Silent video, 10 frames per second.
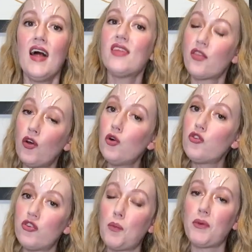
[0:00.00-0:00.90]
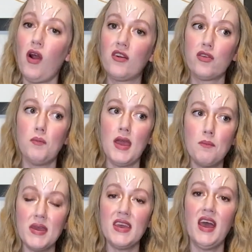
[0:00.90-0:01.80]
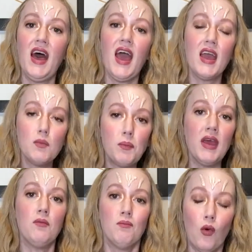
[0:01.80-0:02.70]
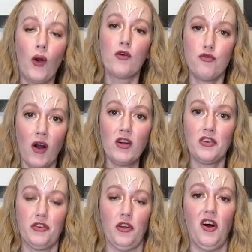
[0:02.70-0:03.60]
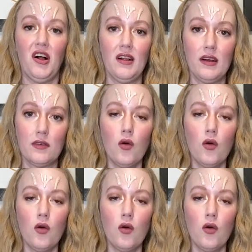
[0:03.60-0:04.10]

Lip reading: that those shipyards may be a bit more functional.